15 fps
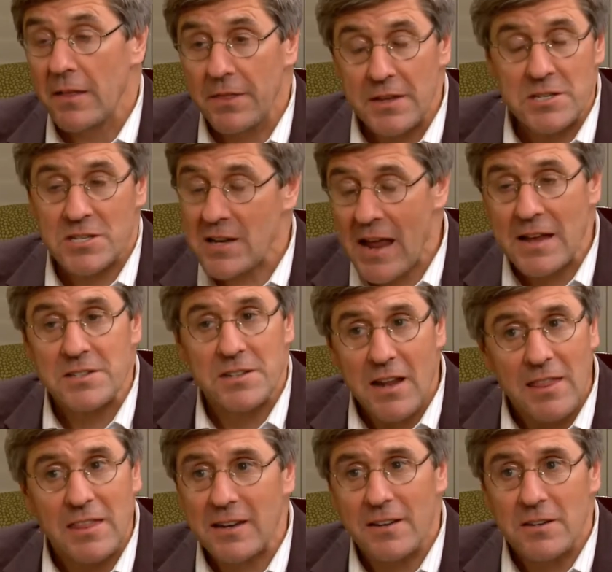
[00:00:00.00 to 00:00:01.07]
this has
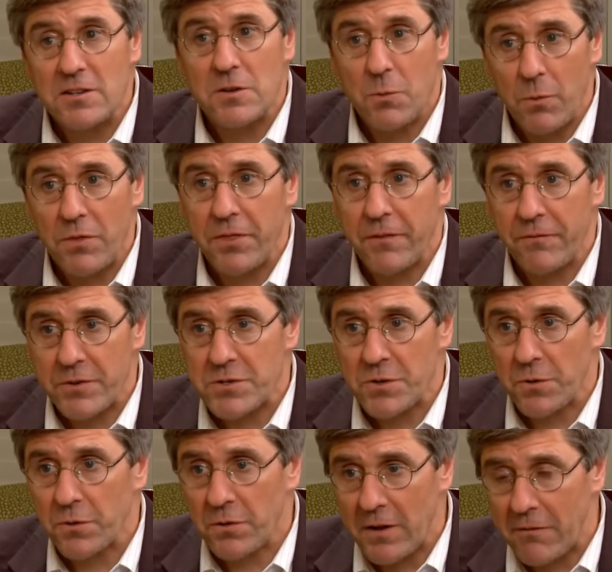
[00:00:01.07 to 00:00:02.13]
nothing to do with the
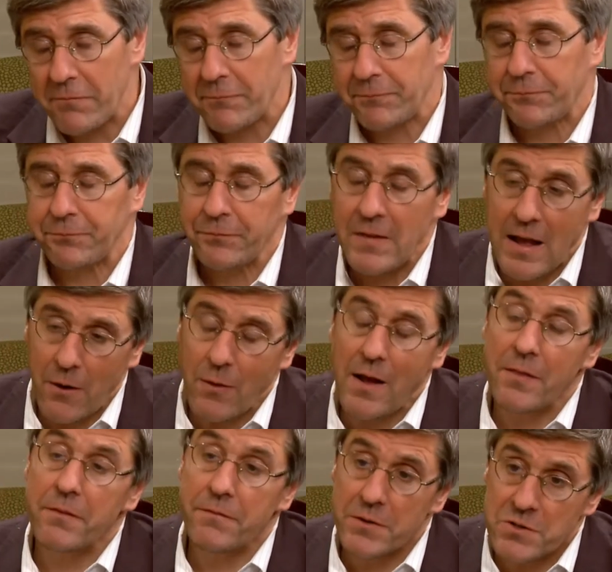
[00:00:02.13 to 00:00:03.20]
fiscal cliff. Now,
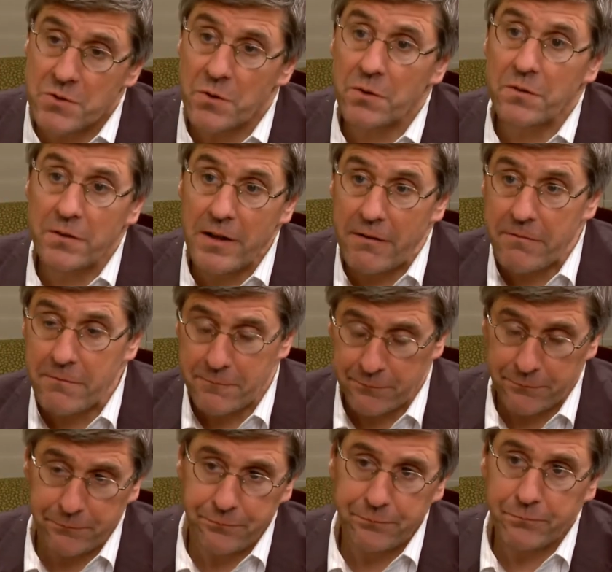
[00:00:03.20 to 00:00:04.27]
on the fiscal cliff,
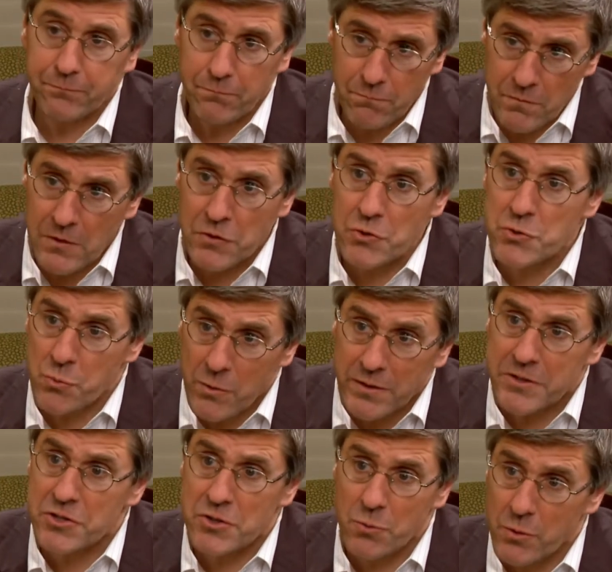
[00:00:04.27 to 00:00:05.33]
there's
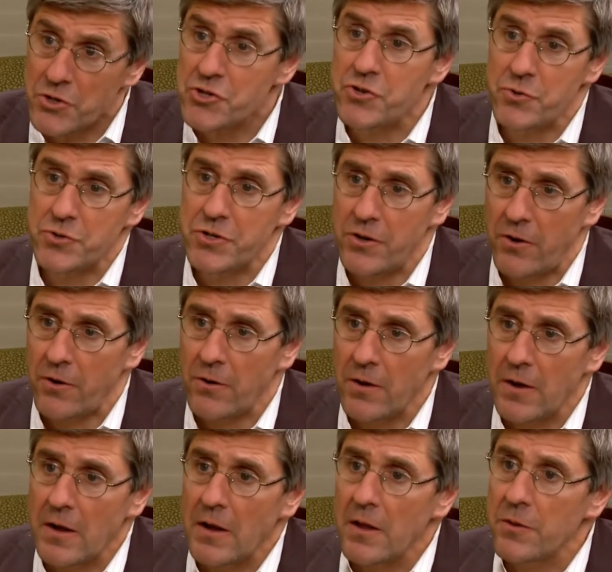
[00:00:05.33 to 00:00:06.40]
really two issues here.
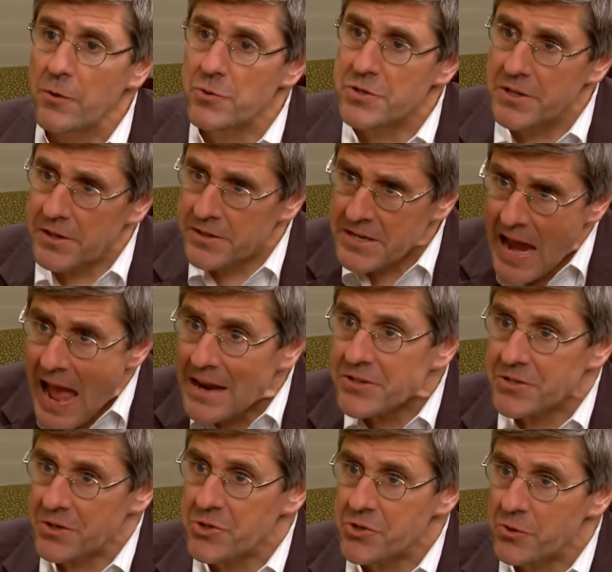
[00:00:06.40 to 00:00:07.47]
There's the
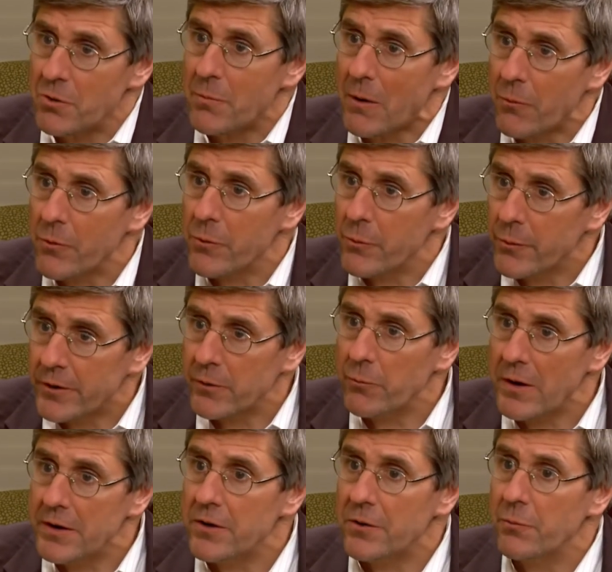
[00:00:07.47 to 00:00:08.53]
tax issue about whether we're
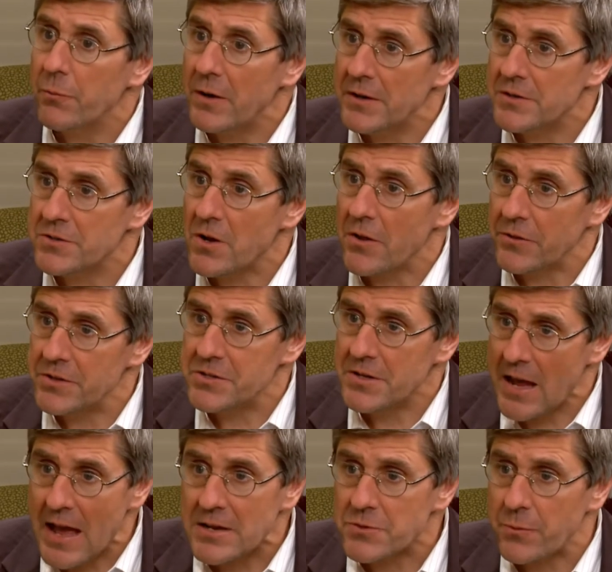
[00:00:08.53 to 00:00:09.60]
going to raise all these
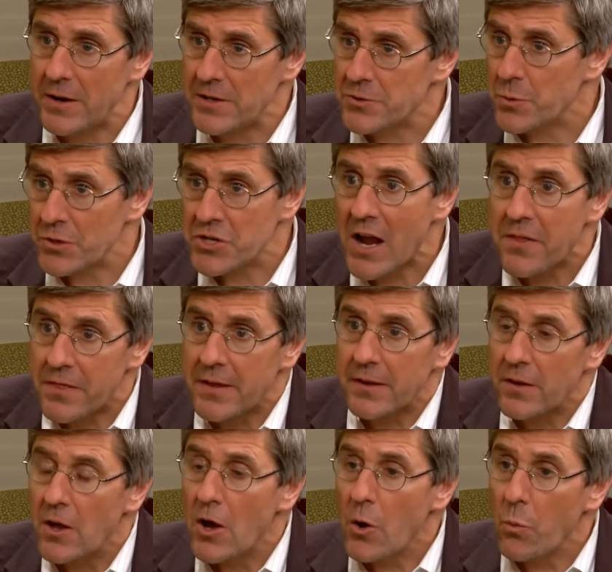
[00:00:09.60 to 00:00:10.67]
tax rates, which I
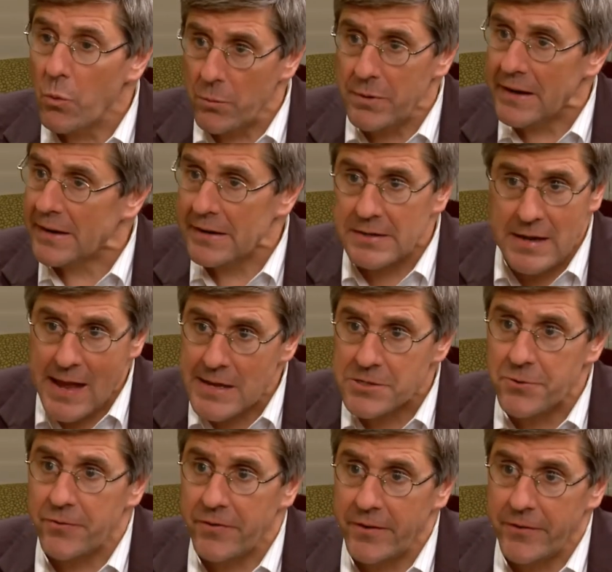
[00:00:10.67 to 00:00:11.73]
think would be a
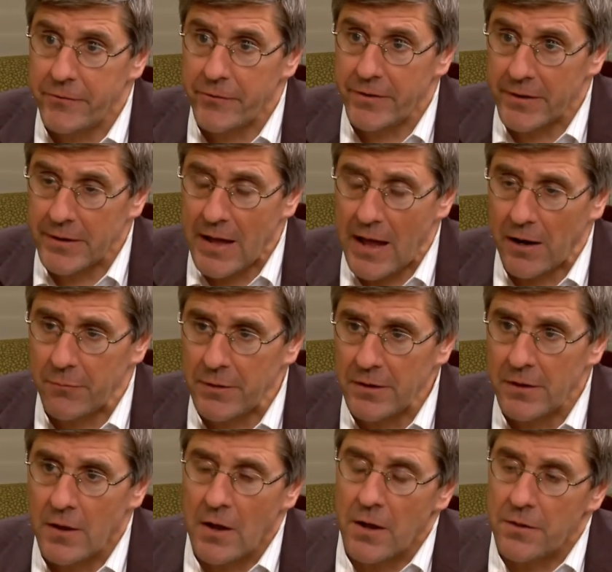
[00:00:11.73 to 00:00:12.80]
catastrophe for the economy.
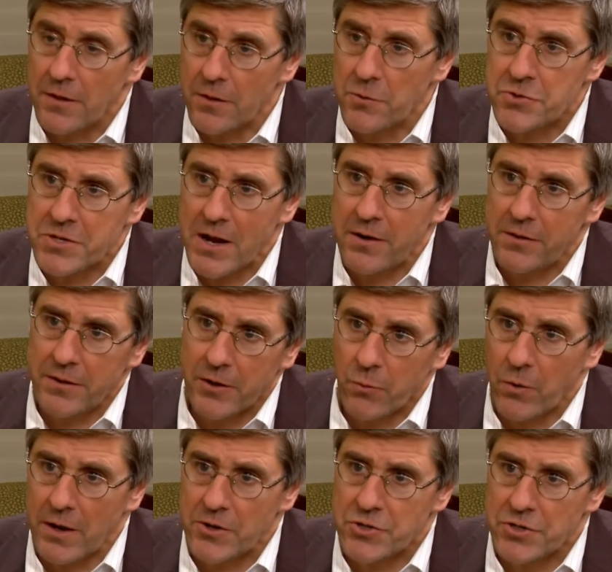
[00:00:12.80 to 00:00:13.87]
The other side of the
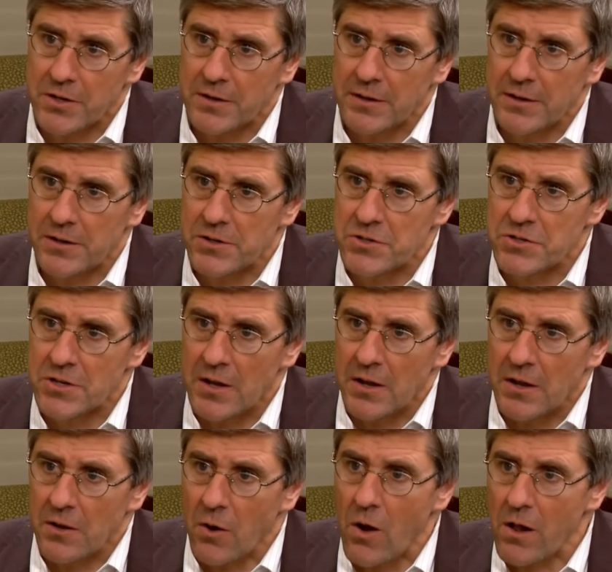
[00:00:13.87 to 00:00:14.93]
equation is
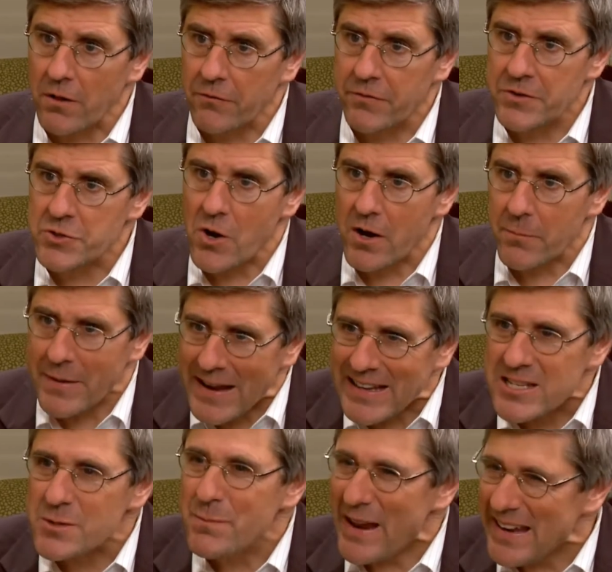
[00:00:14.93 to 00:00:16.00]
all of these automatic
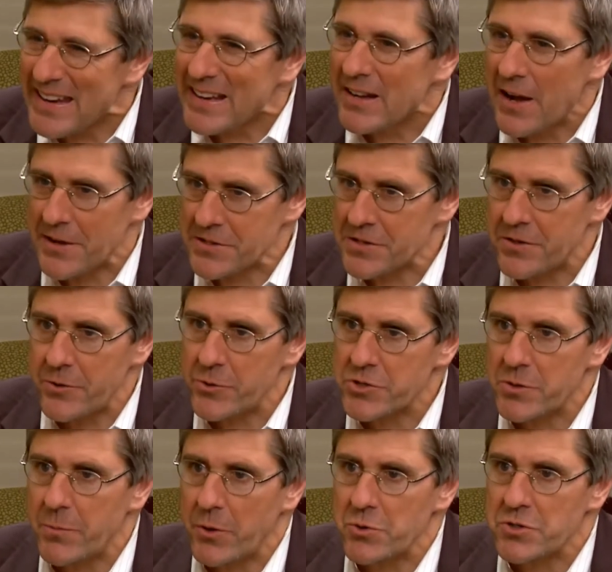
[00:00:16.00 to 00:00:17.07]
spending cuts that are
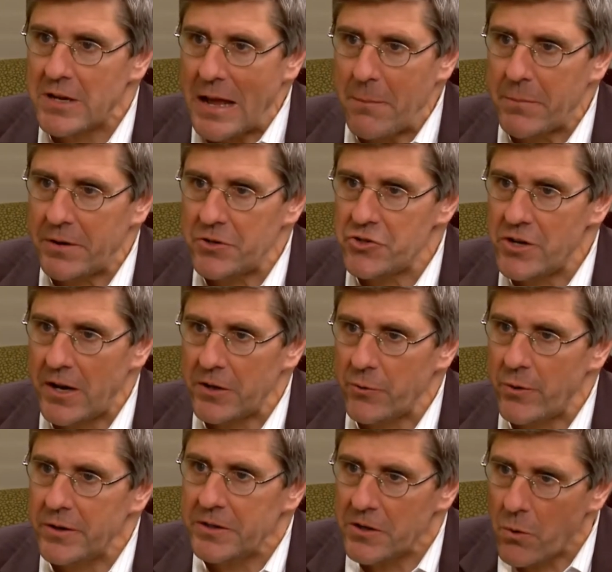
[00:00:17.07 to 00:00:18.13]
supposed to happen in
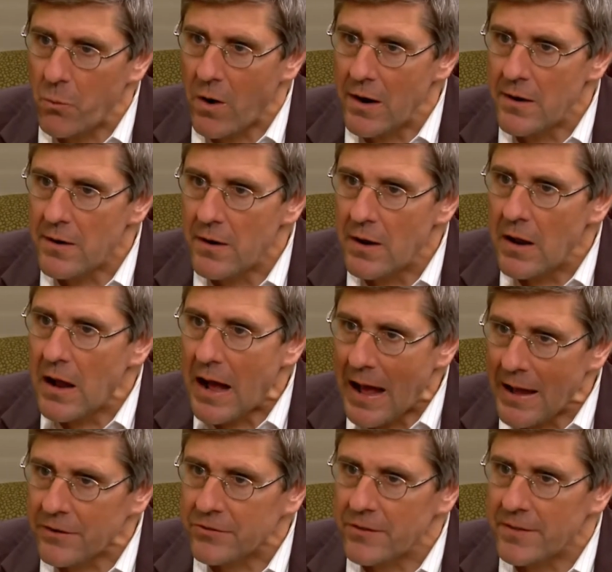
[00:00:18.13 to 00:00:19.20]
January. And you know what?
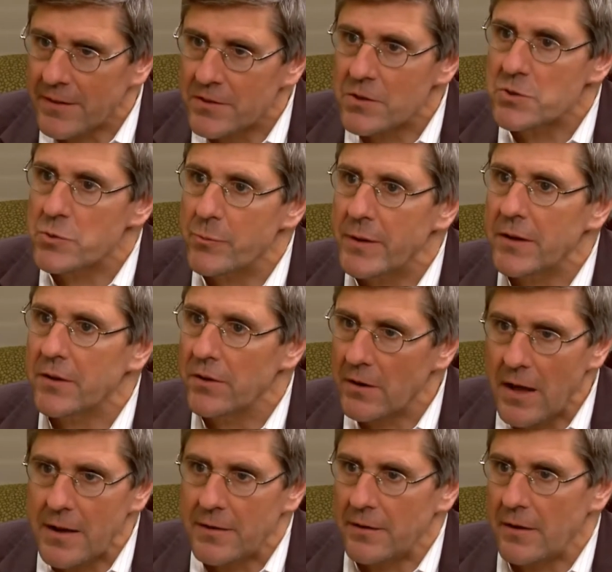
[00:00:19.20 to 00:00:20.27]
I actually think those would be a good
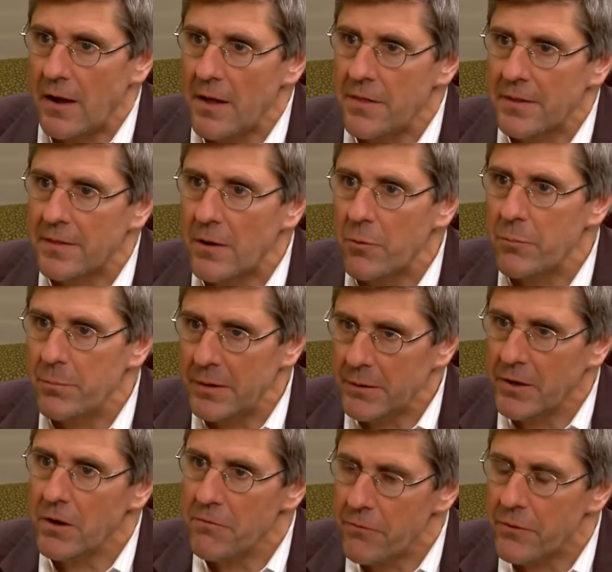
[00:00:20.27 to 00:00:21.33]
idea. I think that would be
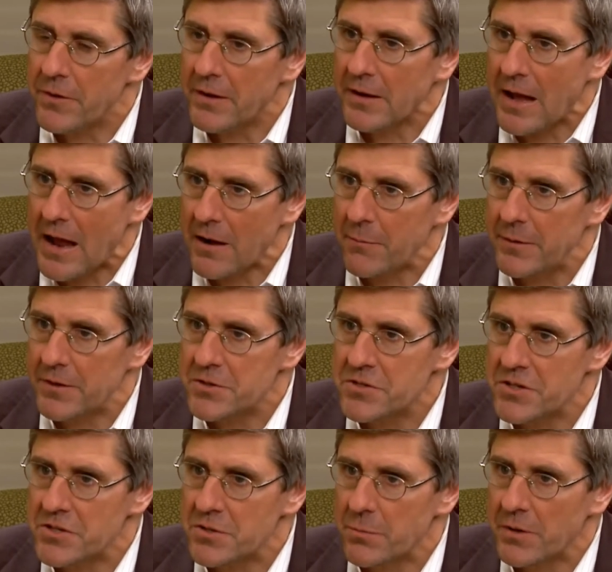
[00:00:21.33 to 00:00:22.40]
good for the economy to
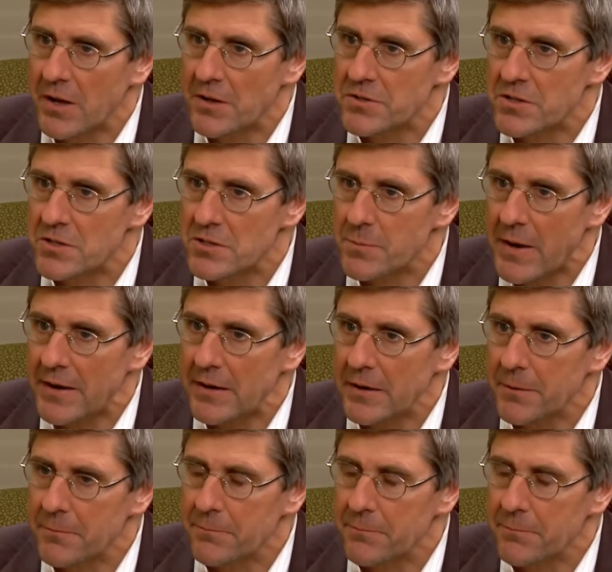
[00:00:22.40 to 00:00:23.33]
see some cuts in spending.